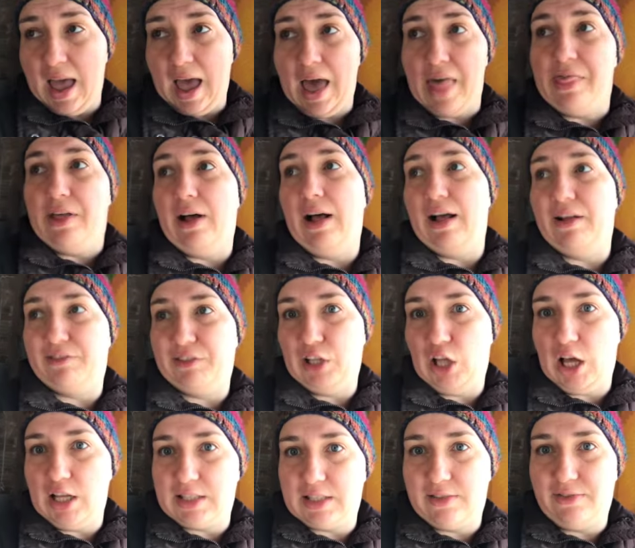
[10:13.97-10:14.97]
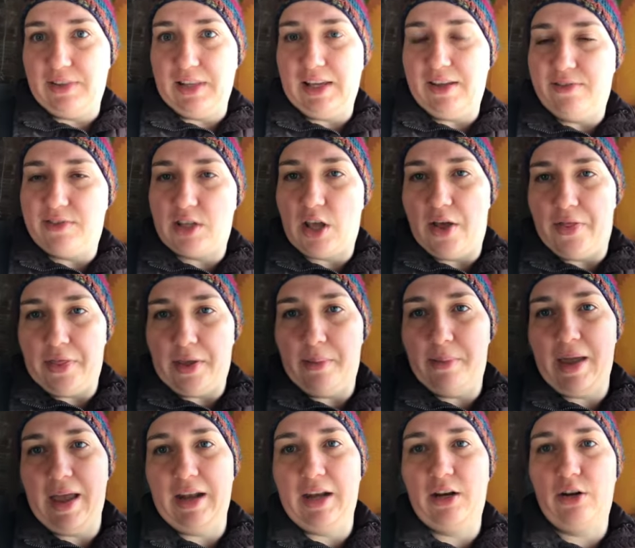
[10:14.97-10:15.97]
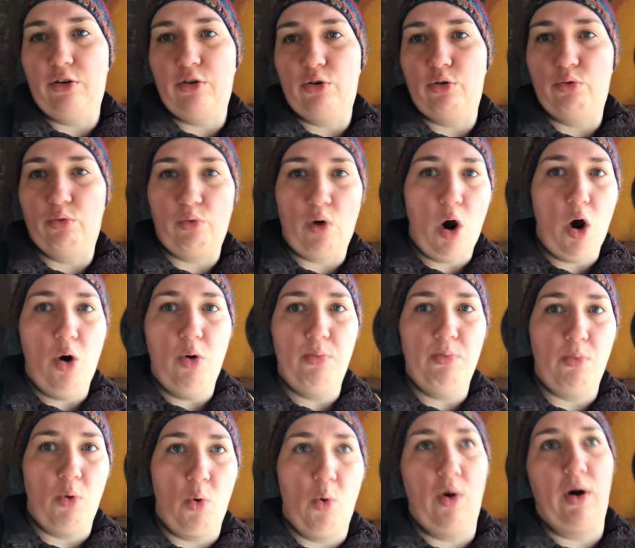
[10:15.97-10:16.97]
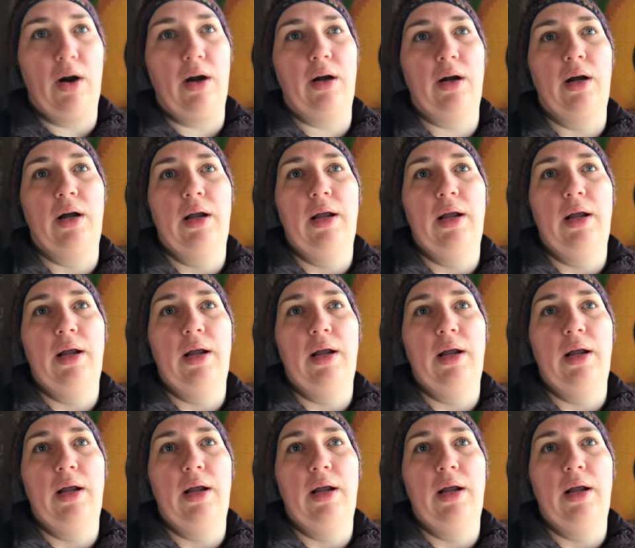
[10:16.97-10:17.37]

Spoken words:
and they'll have lots of leaves on them, and it'll grow more